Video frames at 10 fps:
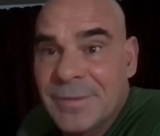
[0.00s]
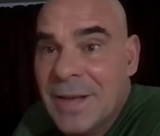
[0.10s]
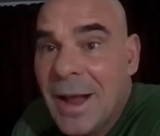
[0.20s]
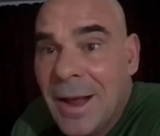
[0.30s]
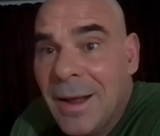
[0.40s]

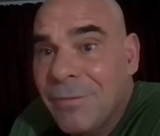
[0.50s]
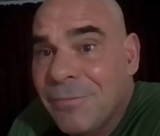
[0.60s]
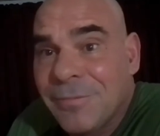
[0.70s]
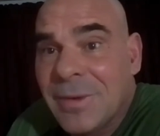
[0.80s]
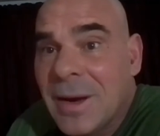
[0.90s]

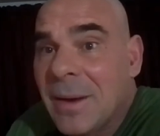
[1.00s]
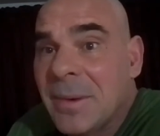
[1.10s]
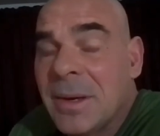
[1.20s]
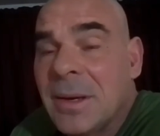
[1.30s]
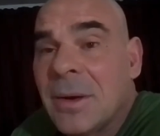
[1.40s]
Tough! I
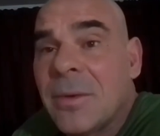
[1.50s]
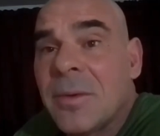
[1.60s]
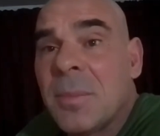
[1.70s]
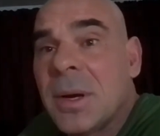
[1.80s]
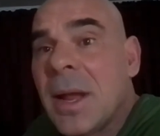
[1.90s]
mean, you know, everybody